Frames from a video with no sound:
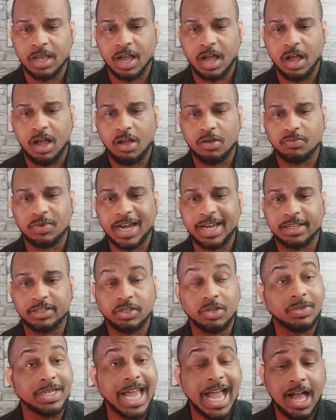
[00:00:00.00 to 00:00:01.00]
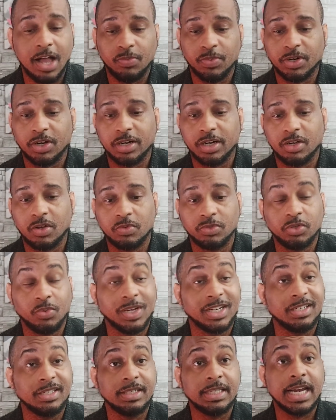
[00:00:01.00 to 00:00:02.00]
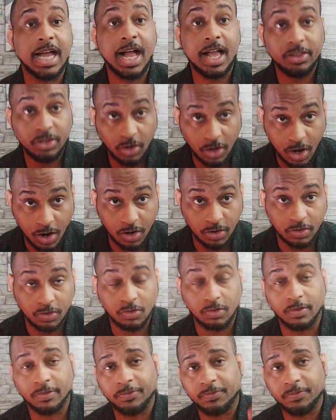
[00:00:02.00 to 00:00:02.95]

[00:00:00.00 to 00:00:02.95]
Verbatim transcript: All right, so now we're gonna go to another article